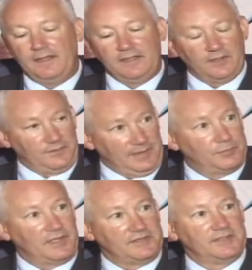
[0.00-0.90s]
they
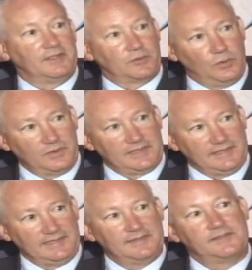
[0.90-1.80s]
price it accordingly.